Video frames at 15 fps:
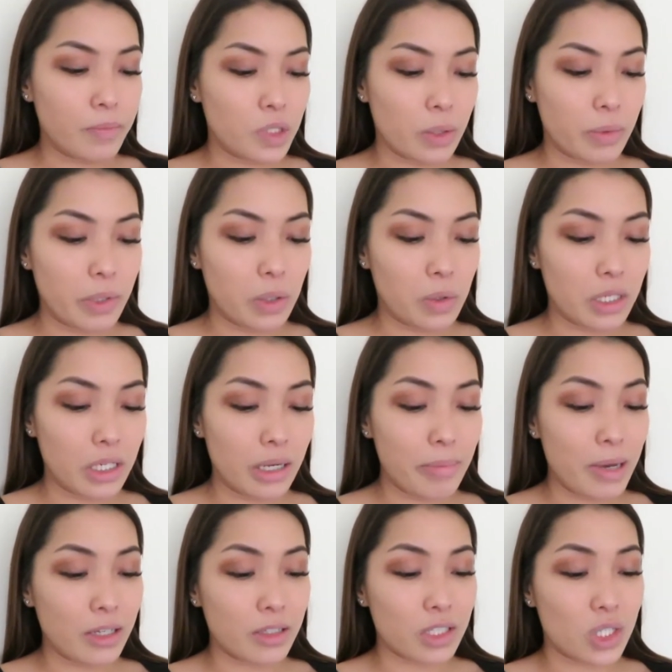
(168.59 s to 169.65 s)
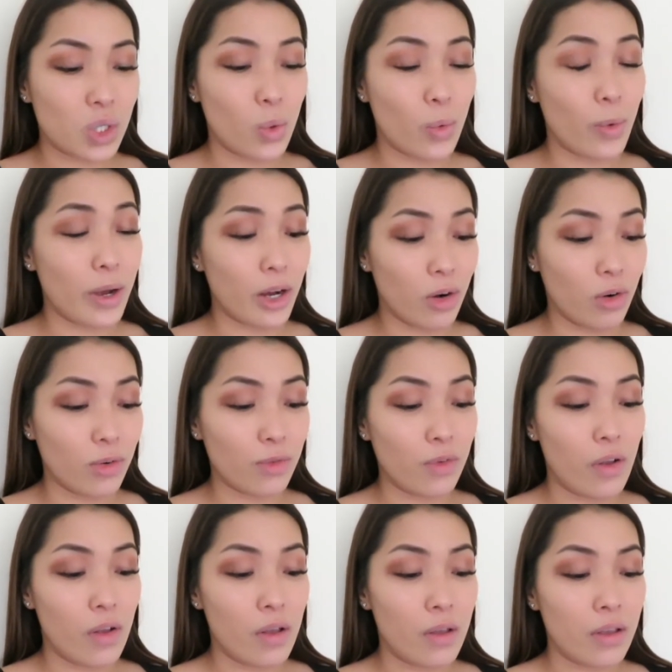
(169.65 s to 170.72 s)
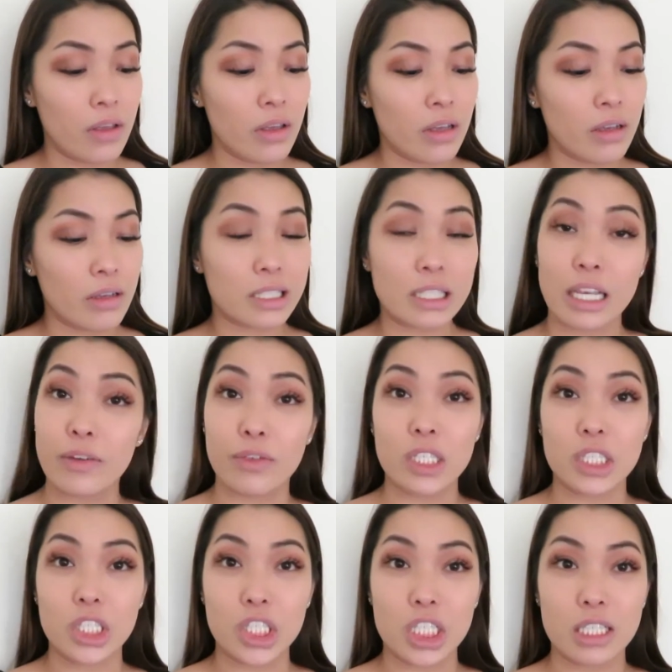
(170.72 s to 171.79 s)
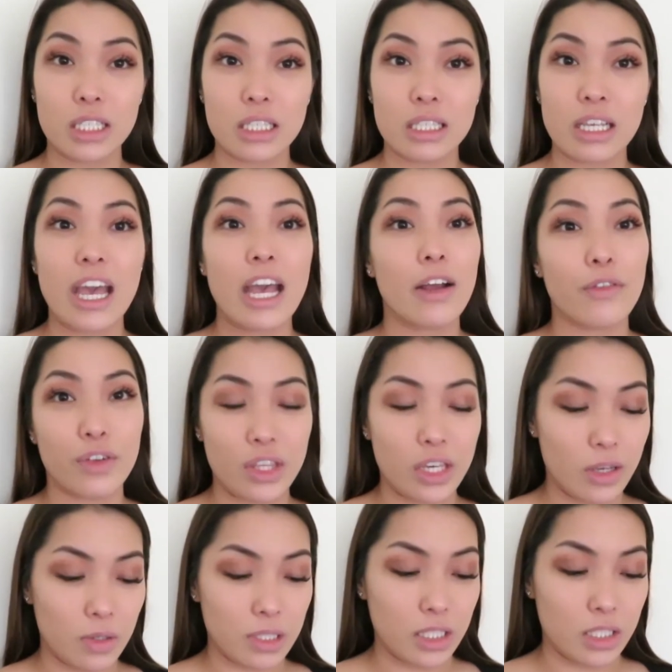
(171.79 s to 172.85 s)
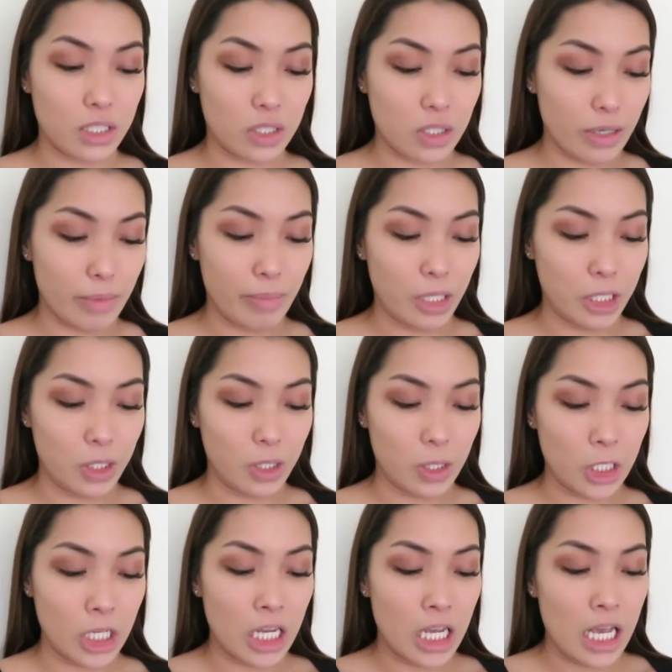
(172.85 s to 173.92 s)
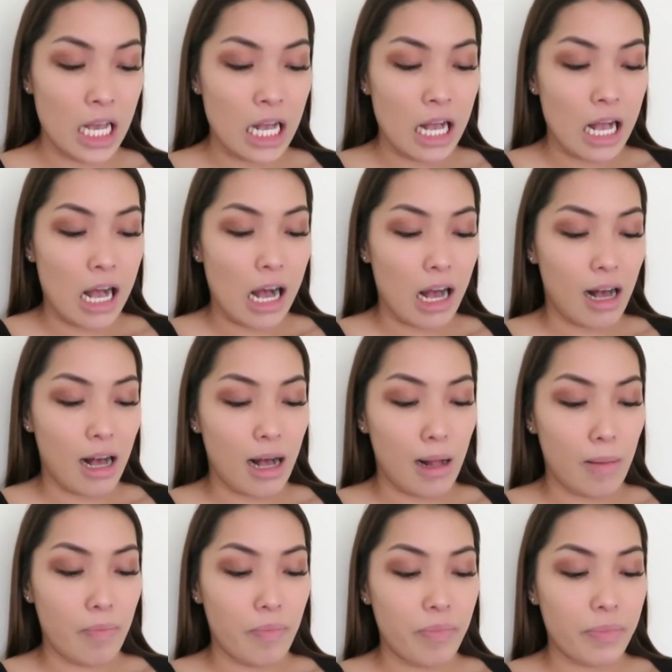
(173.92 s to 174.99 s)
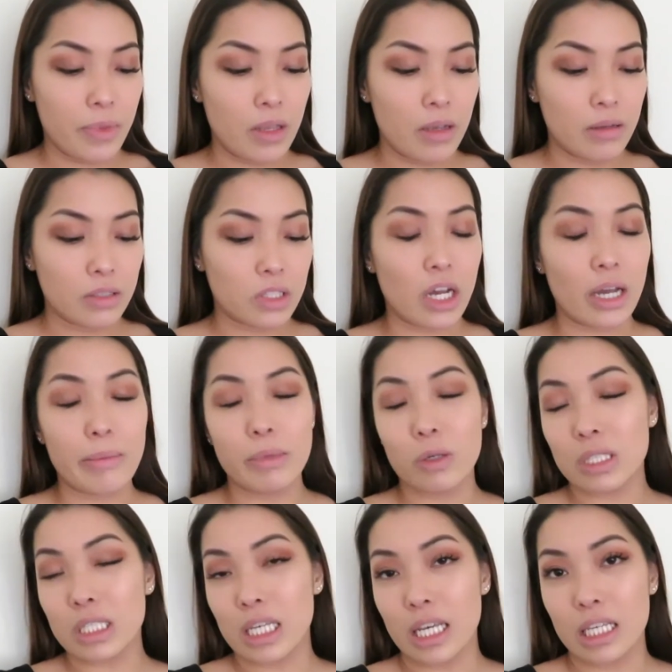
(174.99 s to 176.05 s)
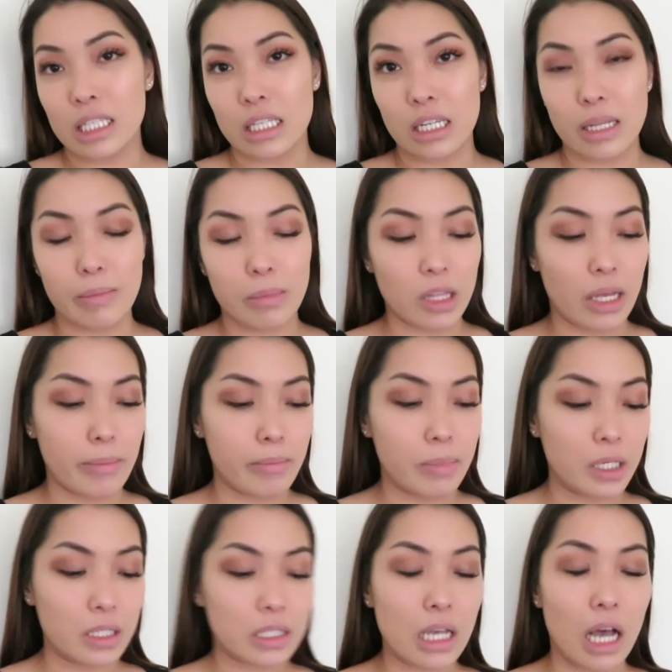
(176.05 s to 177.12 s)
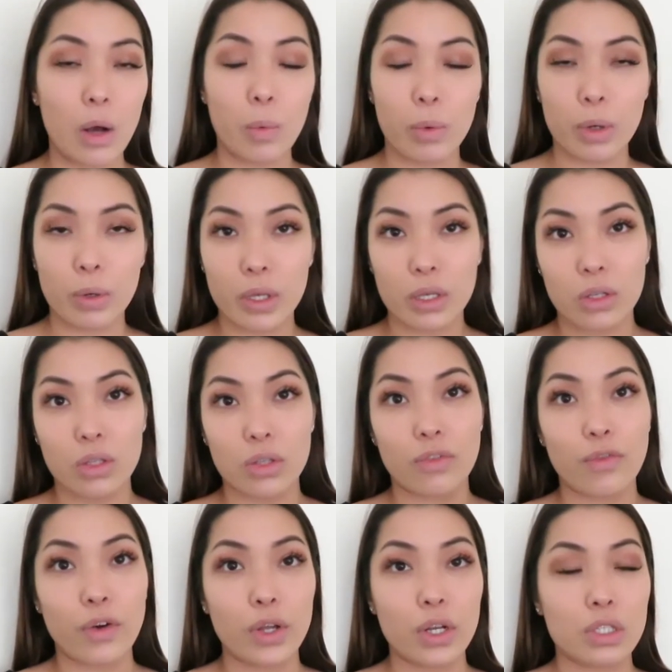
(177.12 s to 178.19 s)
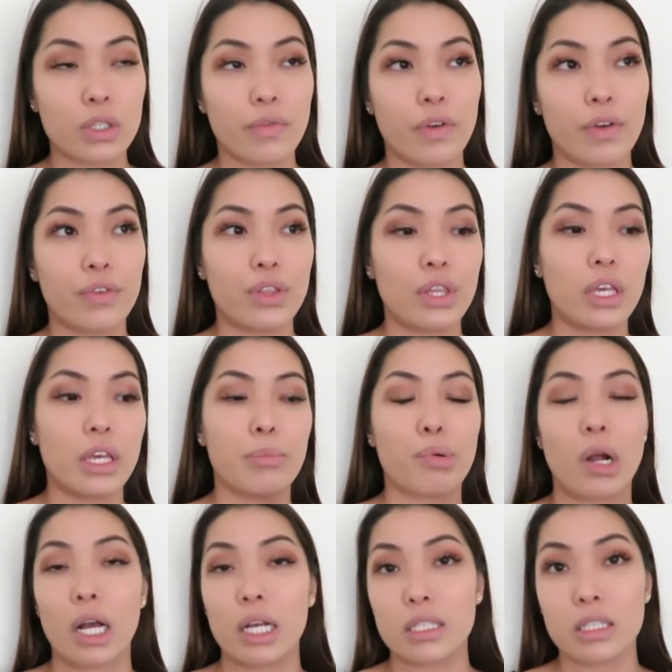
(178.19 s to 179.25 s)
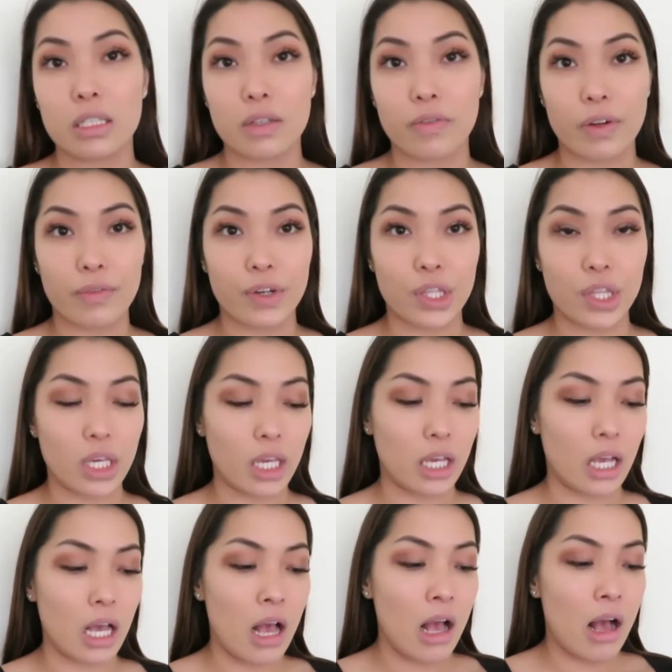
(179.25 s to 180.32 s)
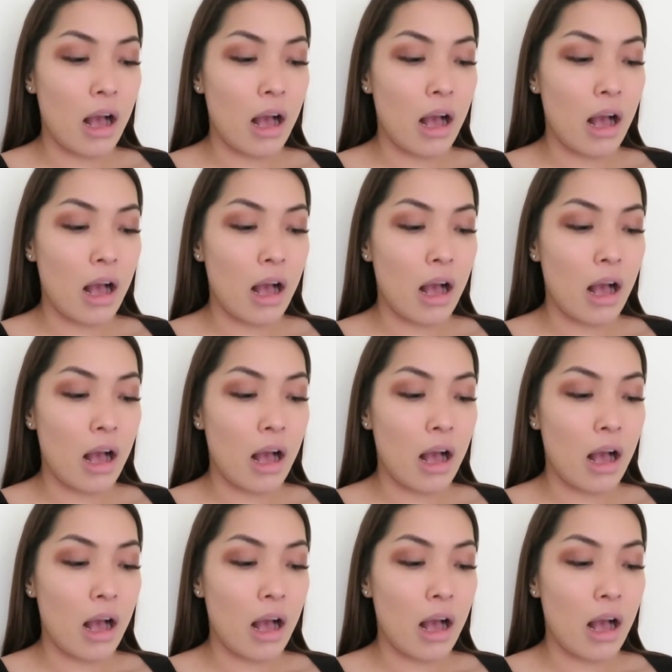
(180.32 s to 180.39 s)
So we ordered about 12 savory dishes, everything on the dessert menu. Thai milk teas and lemon lime bitters. I will include photos of everything, prices of everything.